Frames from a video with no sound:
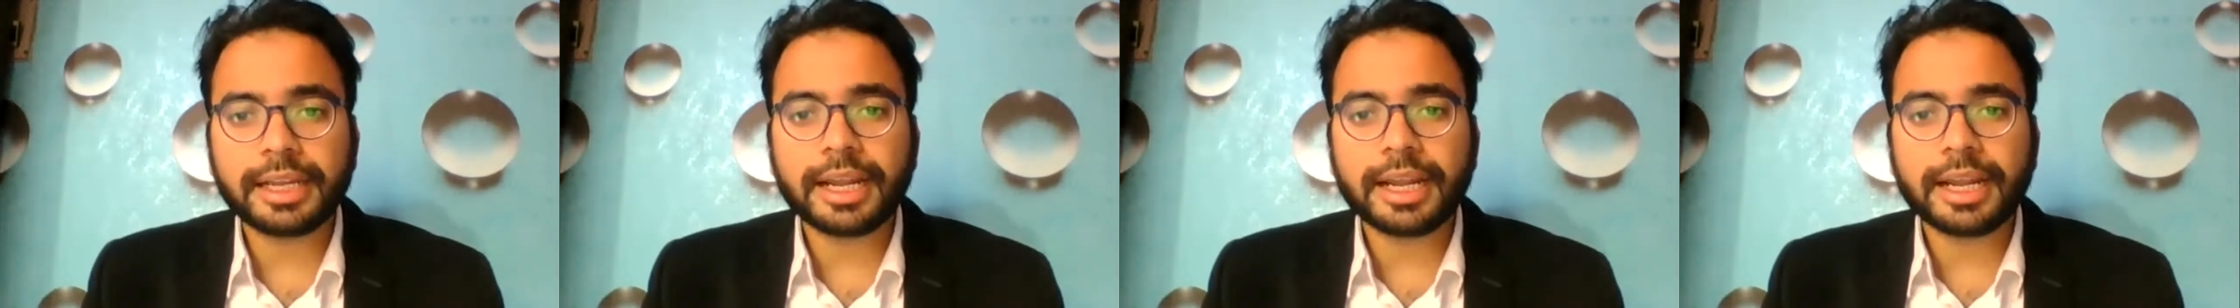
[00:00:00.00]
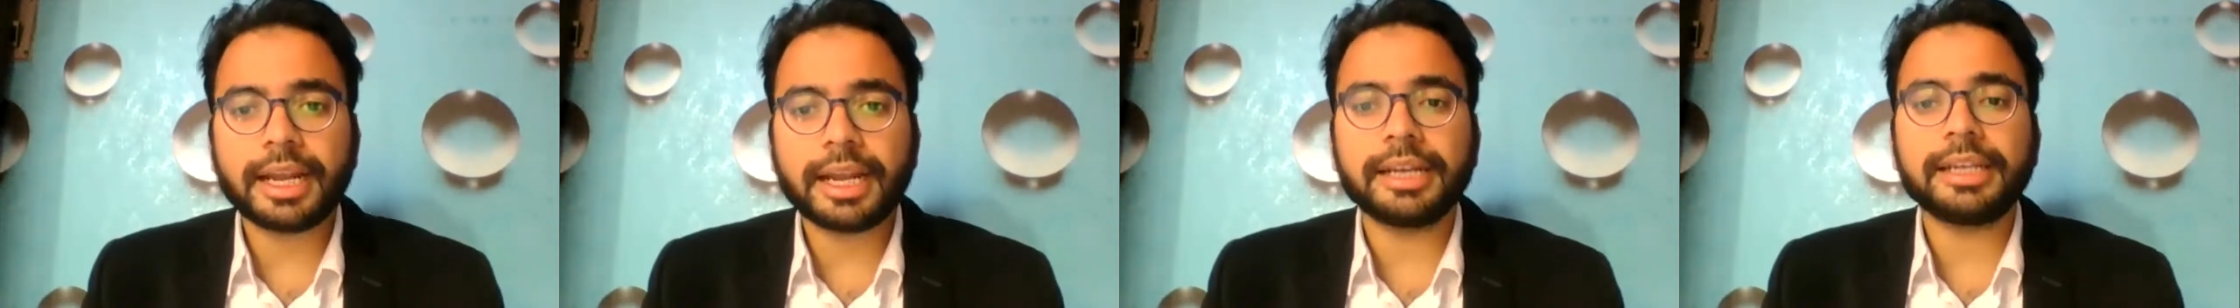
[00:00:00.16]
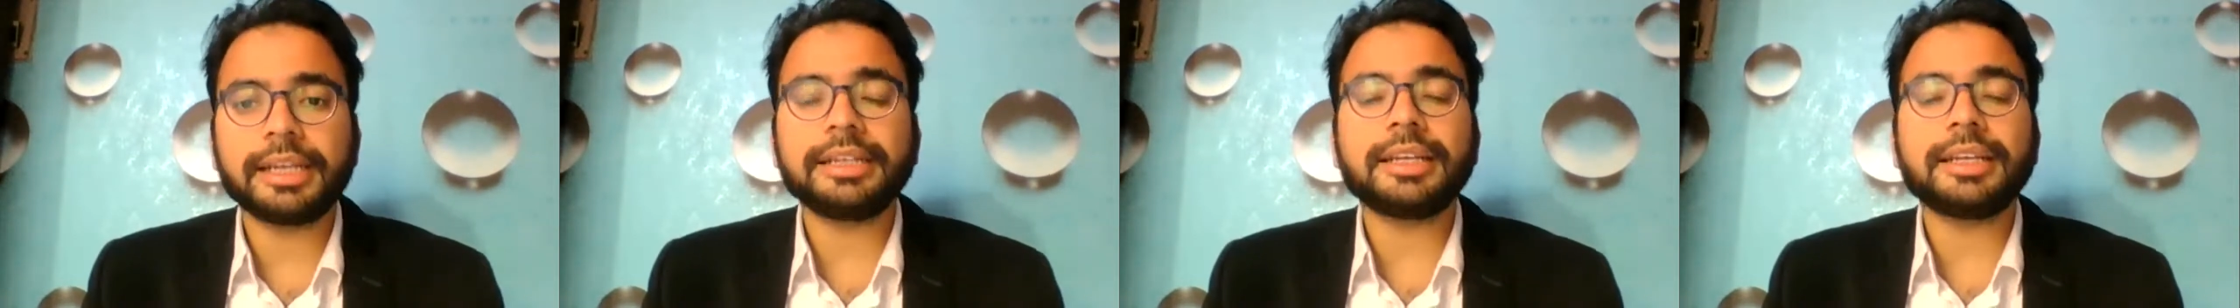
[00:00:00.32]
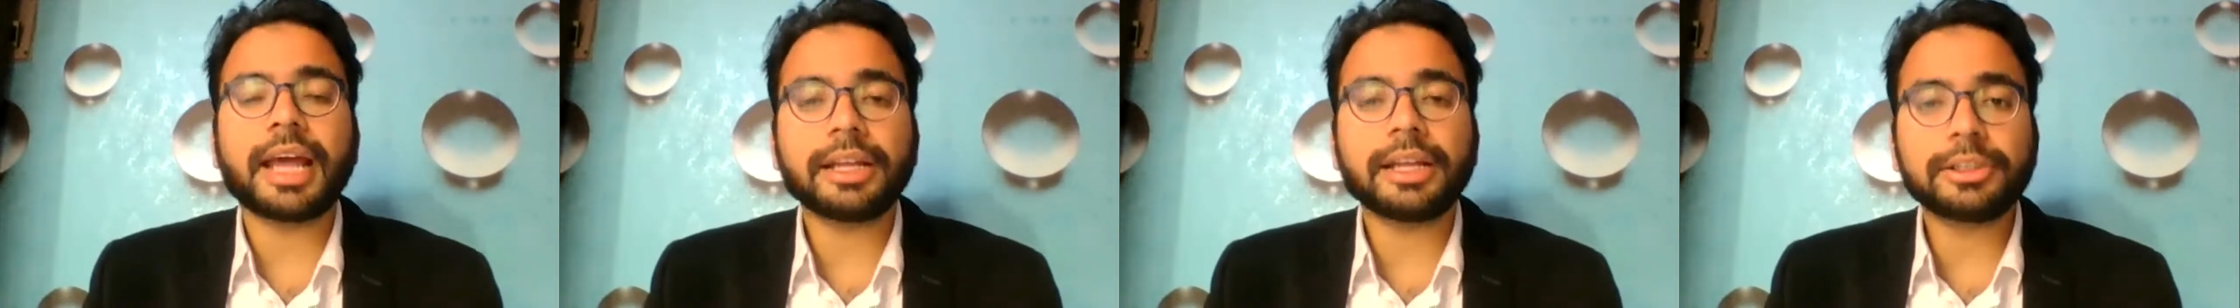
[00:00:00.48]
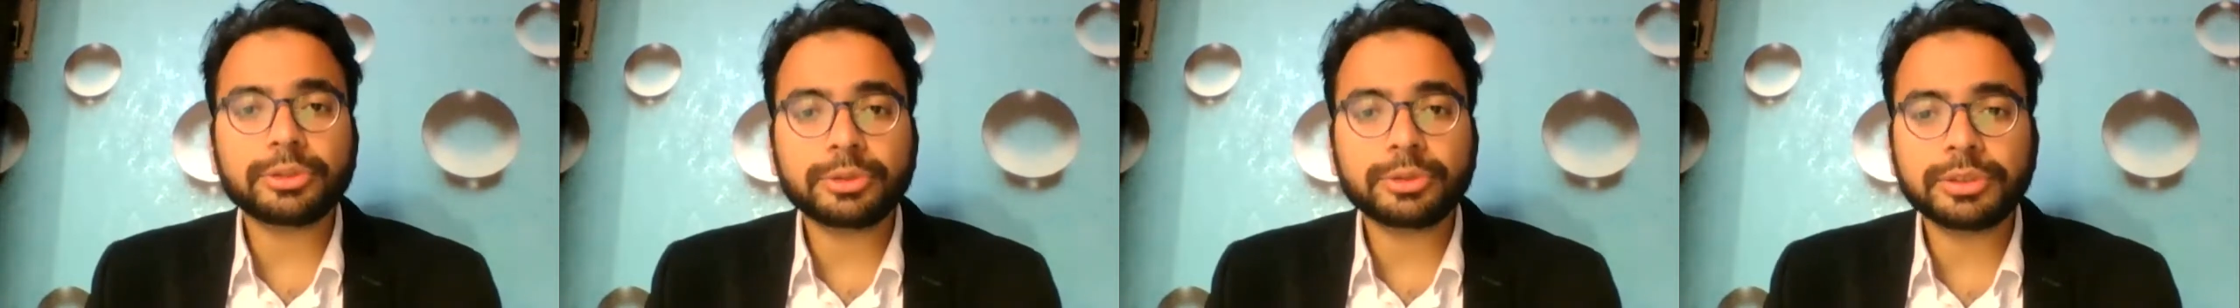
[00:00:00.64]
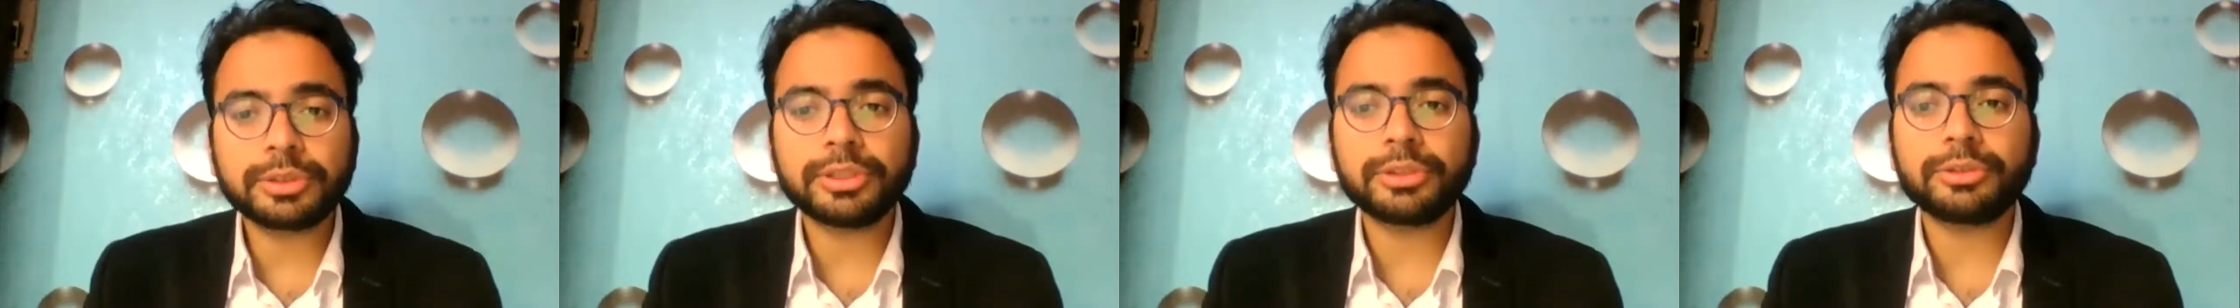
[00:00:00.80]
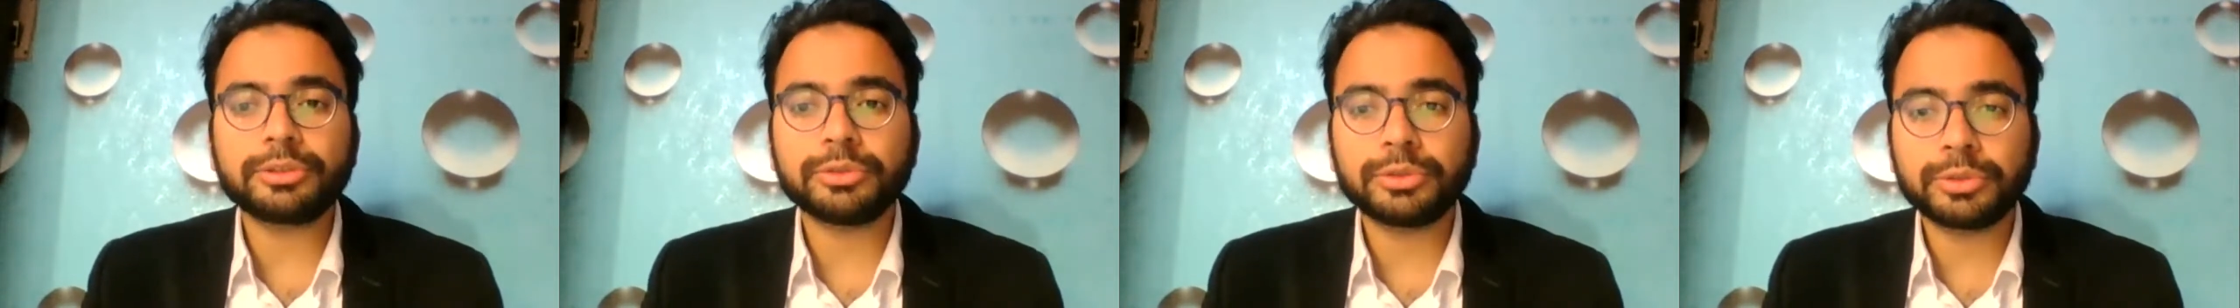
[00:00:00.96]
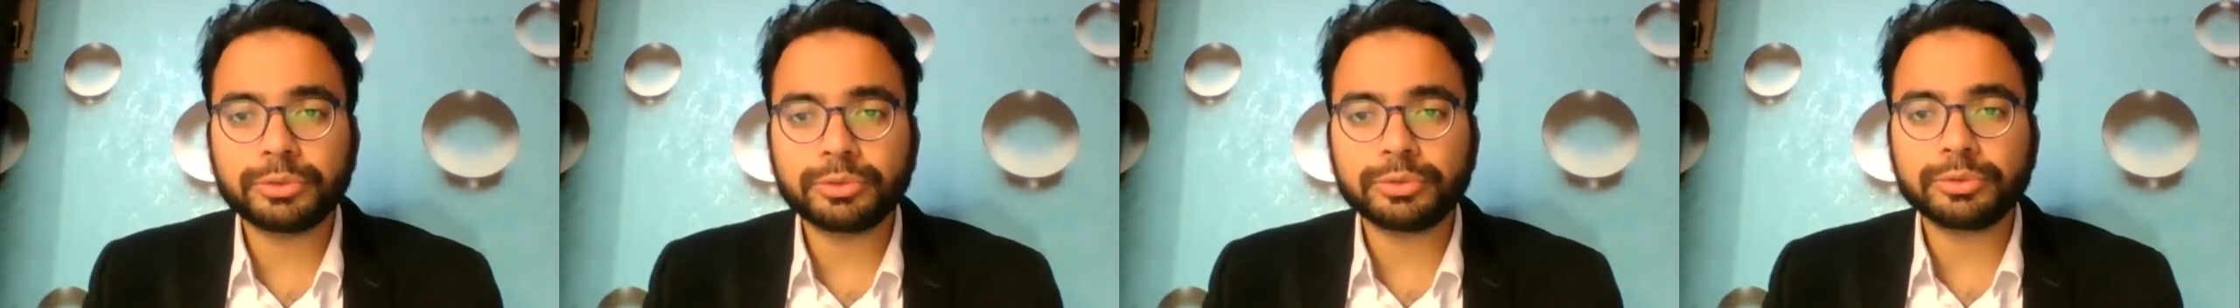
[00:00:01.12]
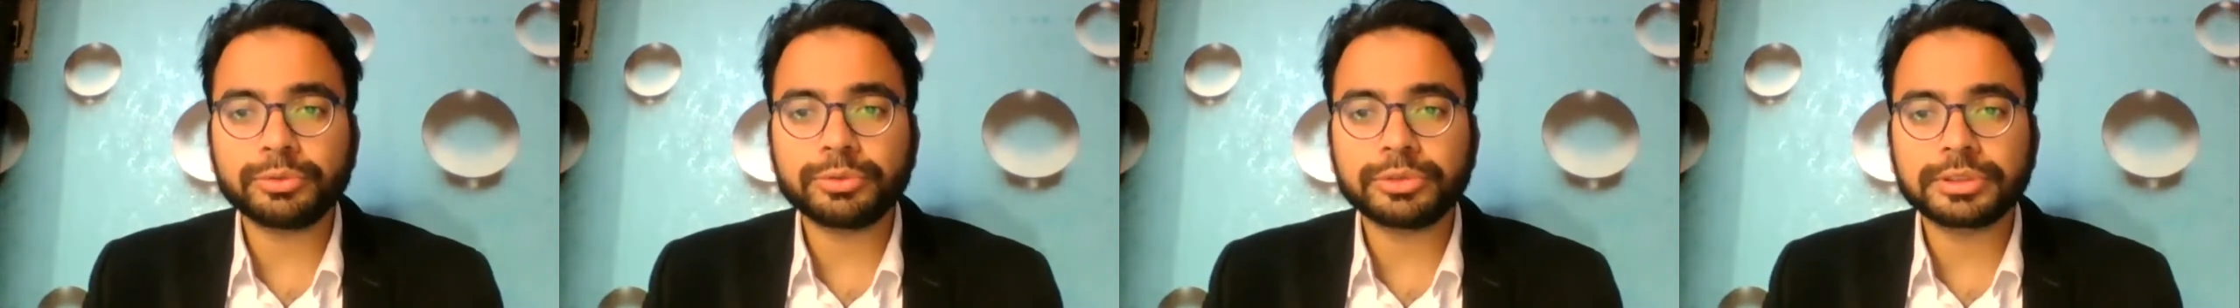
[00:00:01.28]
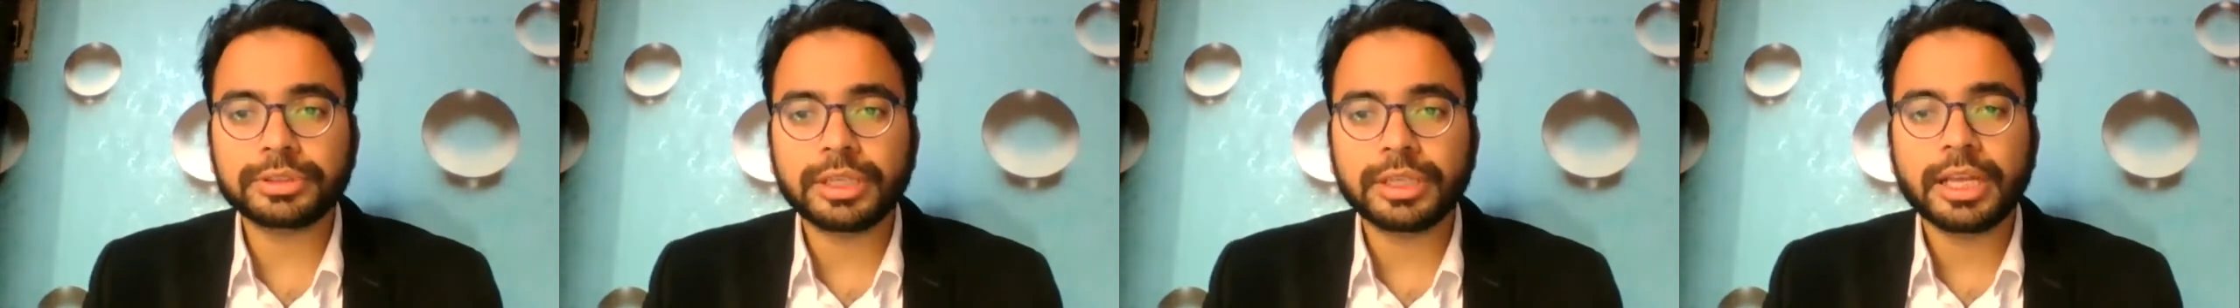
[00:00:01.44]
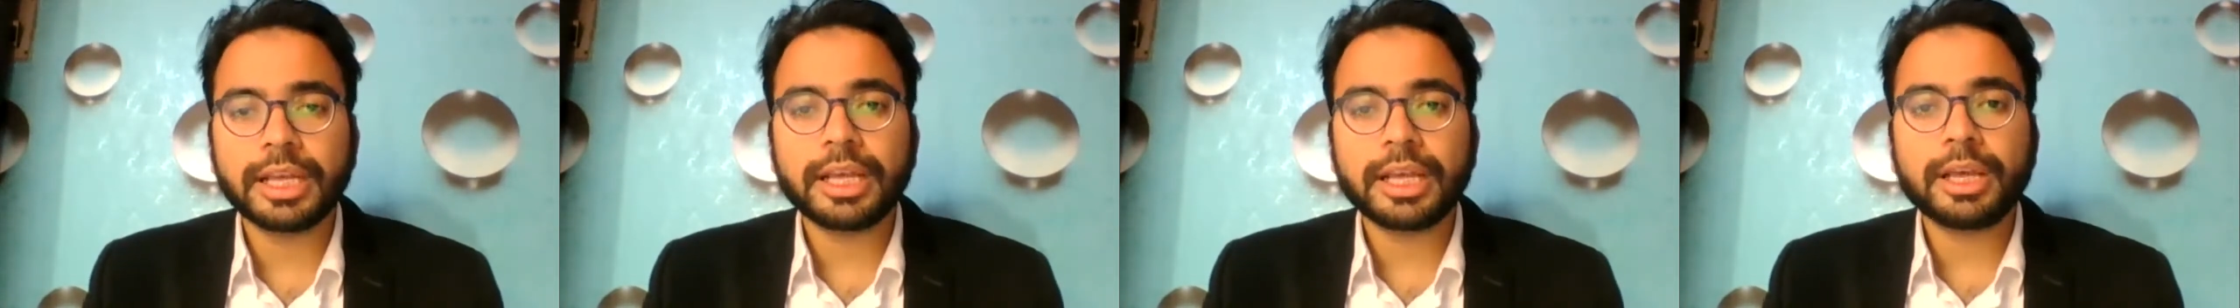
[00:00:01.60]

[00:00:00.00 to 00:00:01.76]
and natural to use